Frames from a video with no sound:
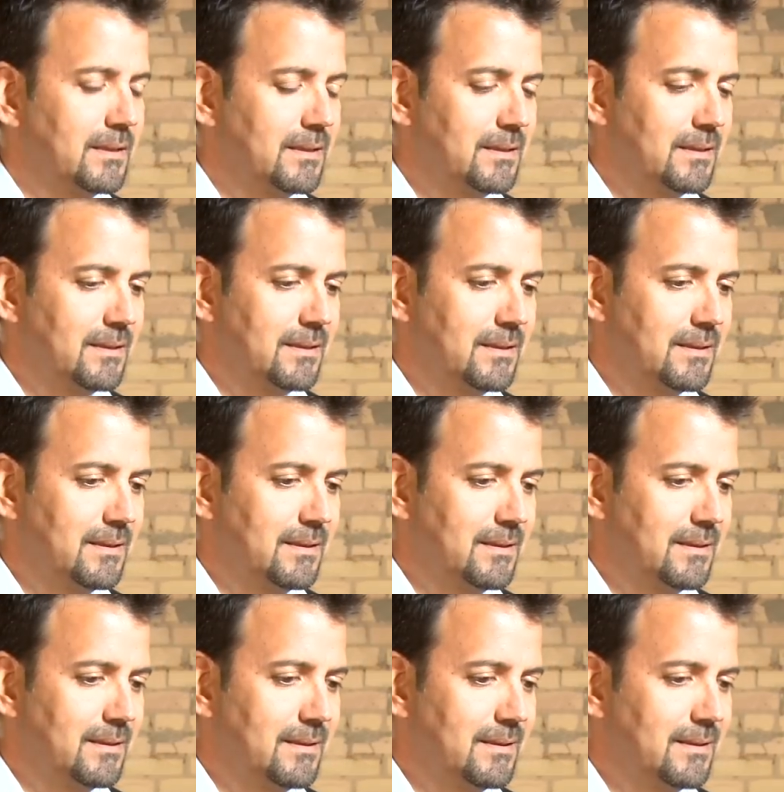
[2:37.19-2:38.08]

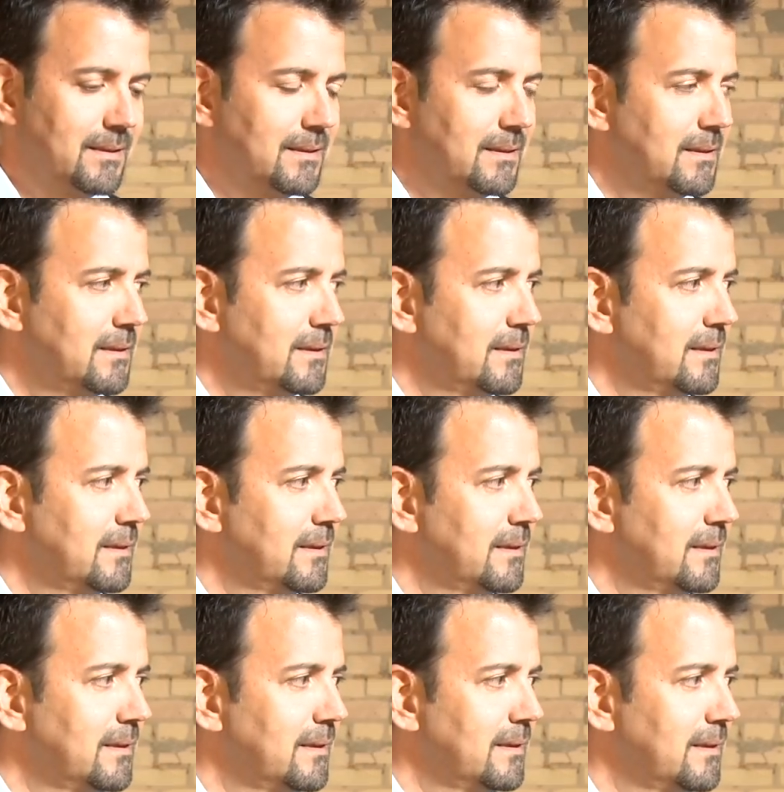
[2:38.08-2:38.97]

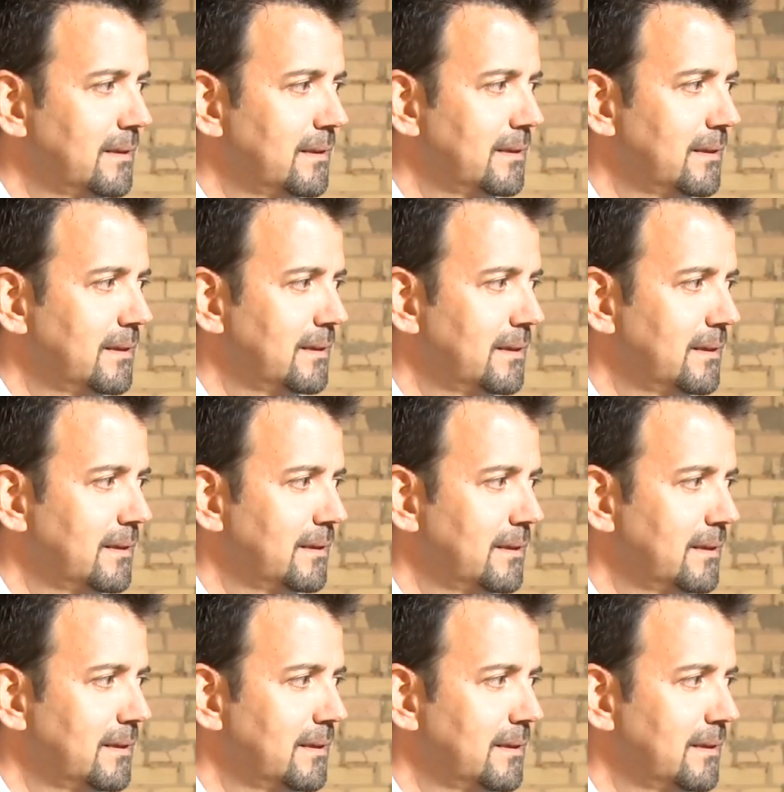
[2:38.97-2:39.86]

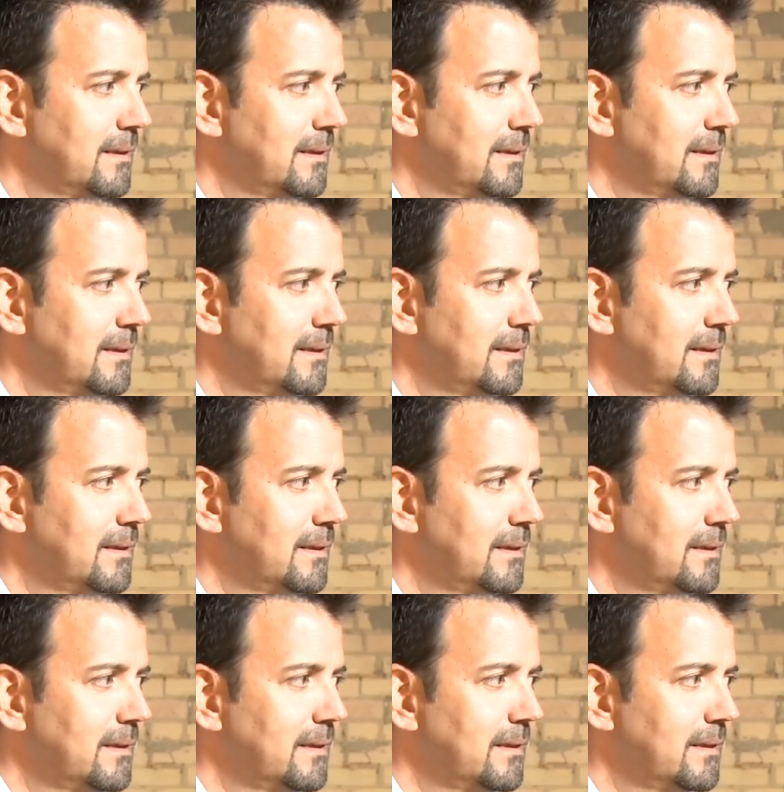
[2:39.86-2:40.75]

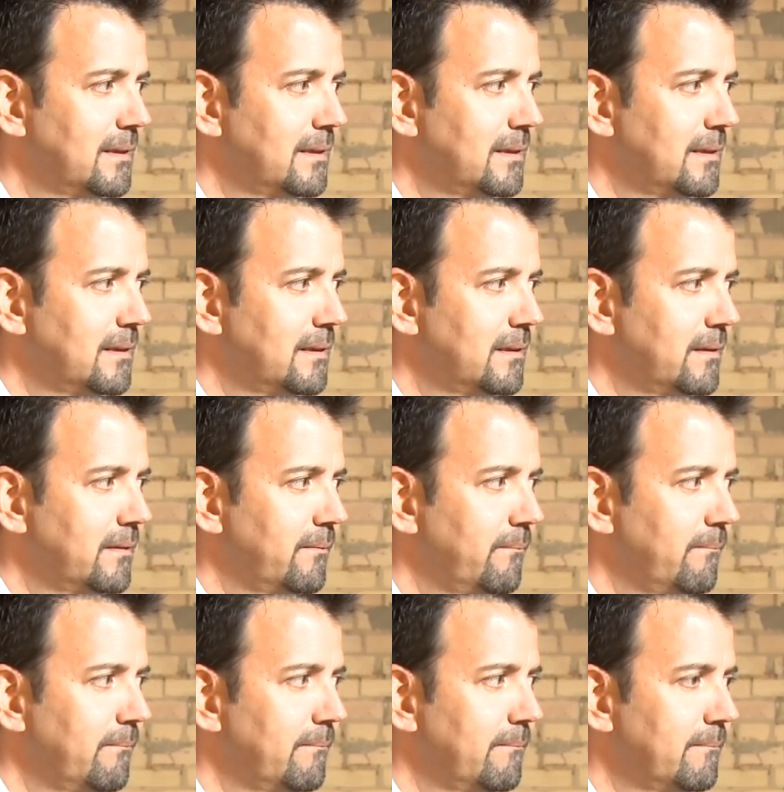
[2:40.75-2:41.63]

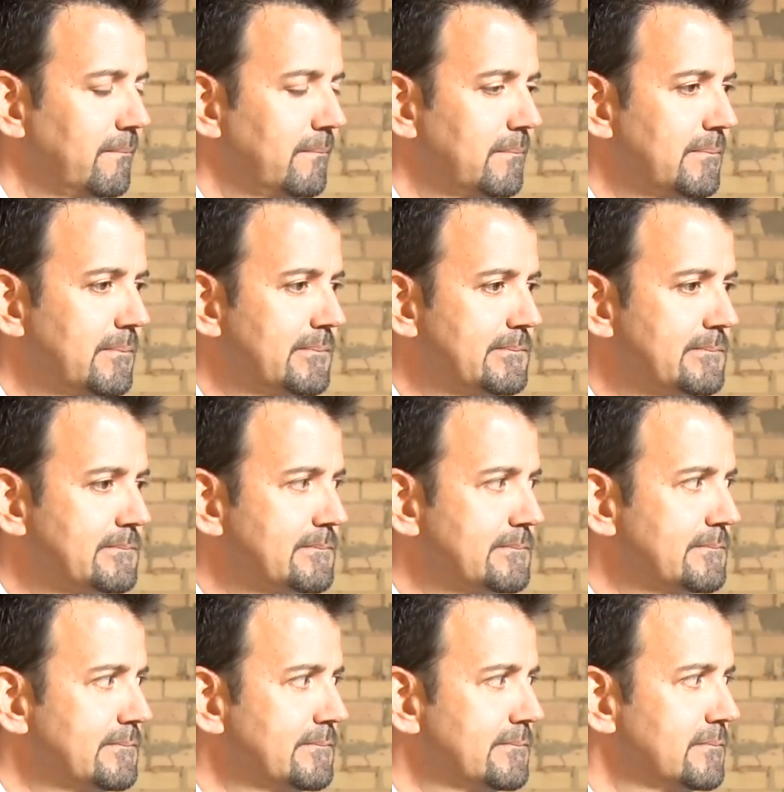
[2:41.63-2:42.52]

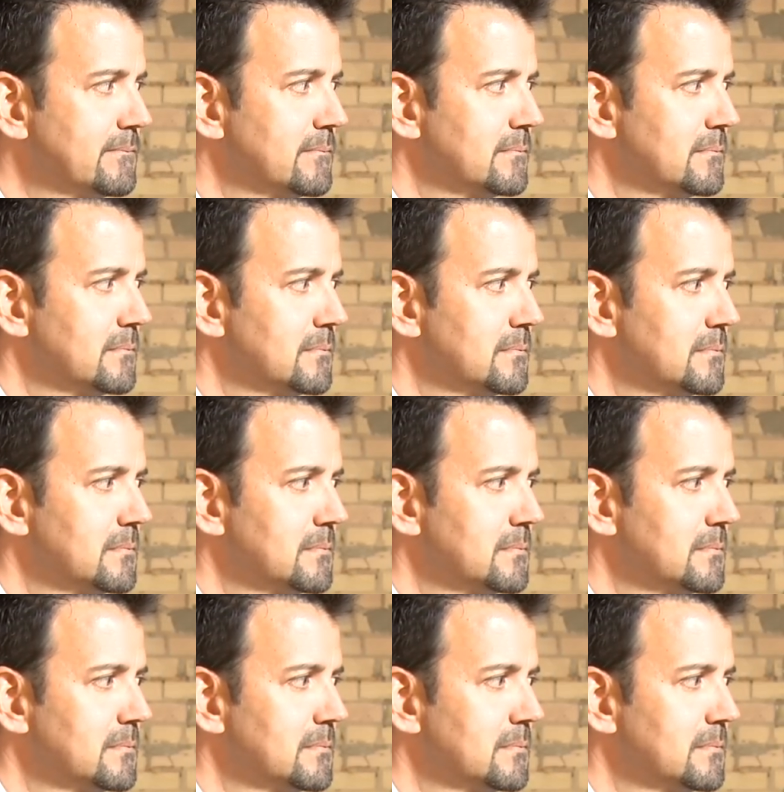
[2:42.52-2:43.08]
[no speech]